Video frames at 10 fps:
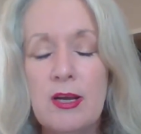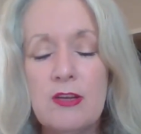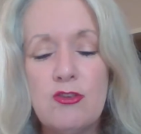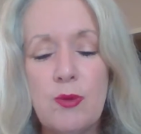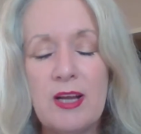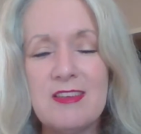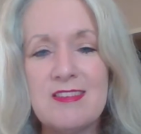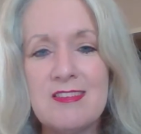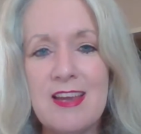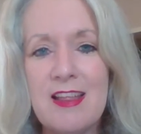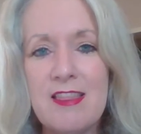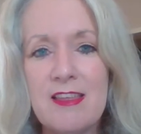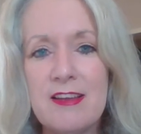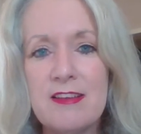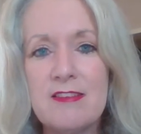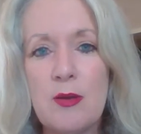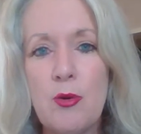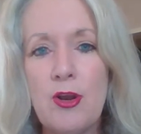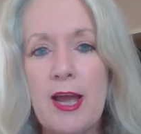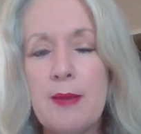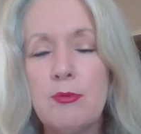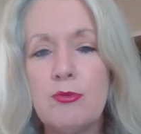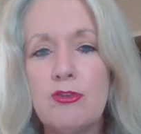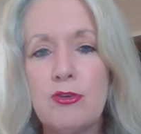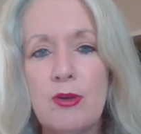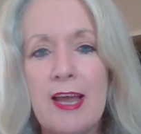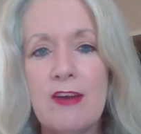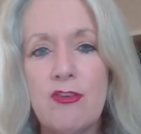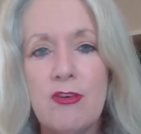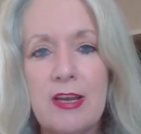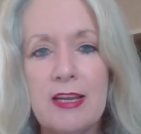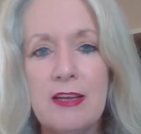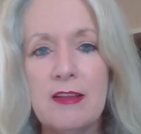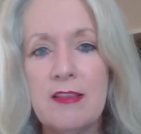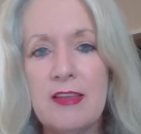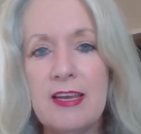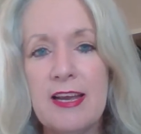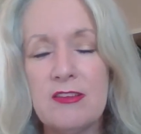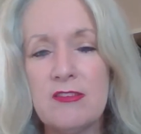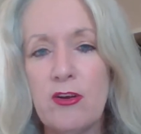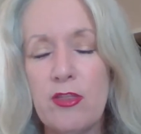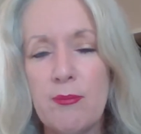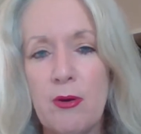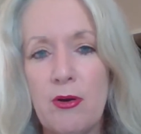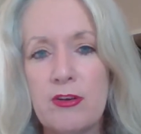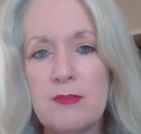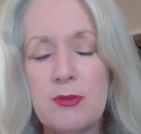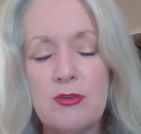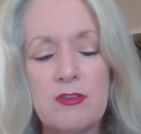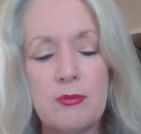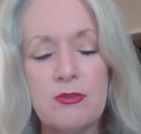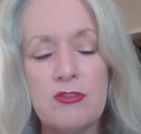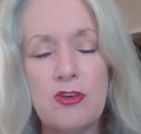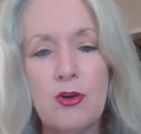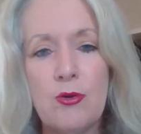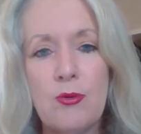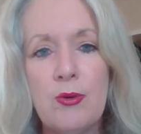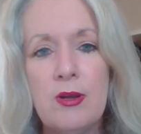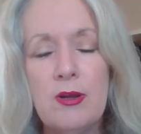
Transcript: to understand things. They weren't able to laterally think outside the box because they were so,